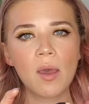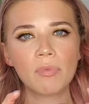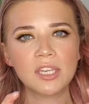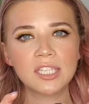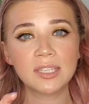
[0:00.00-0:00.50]

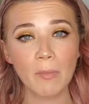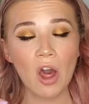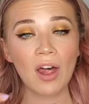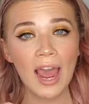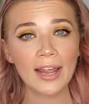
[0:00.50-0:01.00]
these
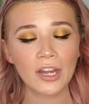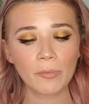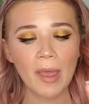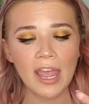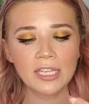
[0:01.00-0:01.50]
small highlighter
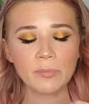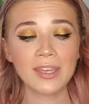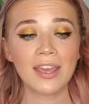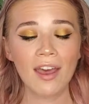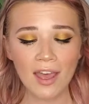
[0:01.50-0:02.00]
pens
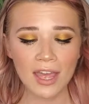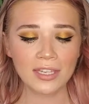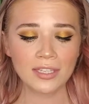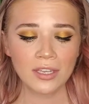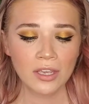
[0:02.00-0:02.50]

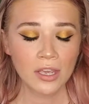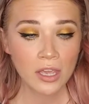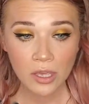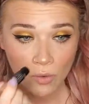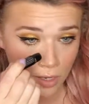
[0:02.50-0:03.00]
because
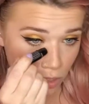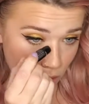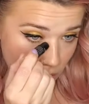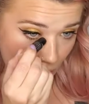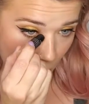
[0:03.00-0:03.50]
you can
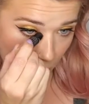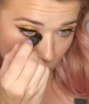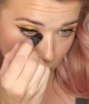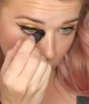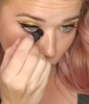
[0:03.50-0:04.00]
just tap
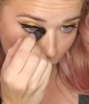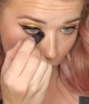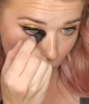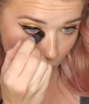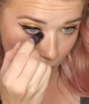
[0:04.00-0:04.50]
it
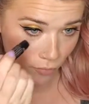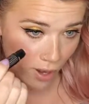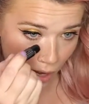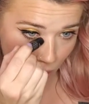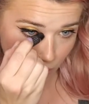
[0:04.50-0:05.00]
right
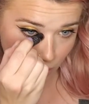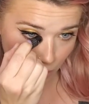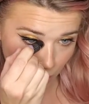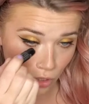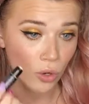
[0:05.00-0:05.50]
into
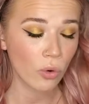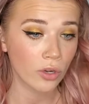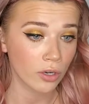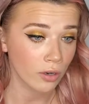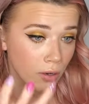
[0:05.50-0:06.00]
the inner
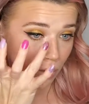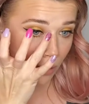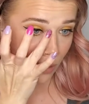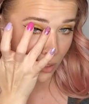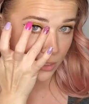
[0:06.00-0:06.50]
corner,
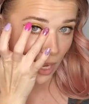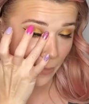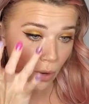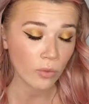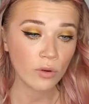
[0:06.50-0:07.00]
tap
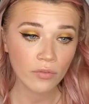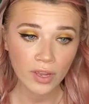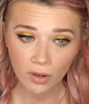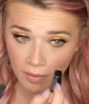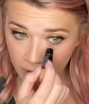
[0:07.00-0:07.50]
it out with your
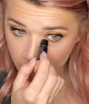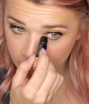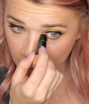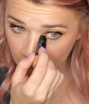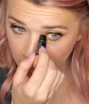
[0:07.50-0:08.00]
finger, and then you're
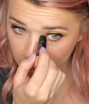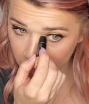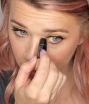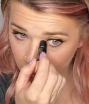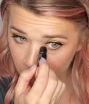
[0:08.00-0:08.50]
done.
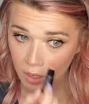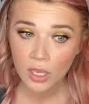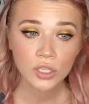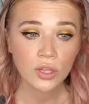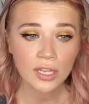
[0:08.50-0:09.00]

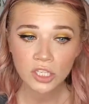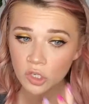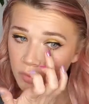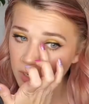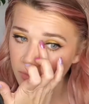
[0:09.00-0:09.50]
So that's
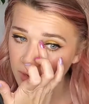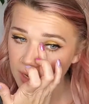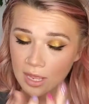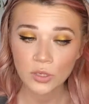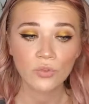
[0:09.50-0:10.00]
super
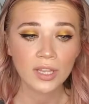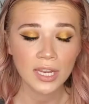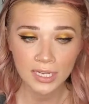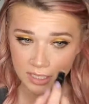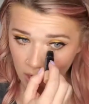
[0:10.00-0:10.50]
convenient. That's really
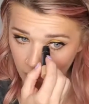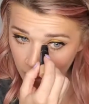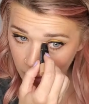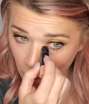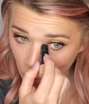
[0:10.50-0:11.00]
easy on the
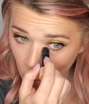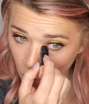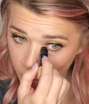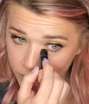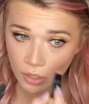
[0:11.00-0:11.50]
go
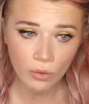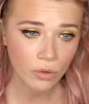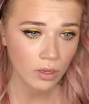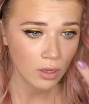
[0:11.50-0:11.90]
also.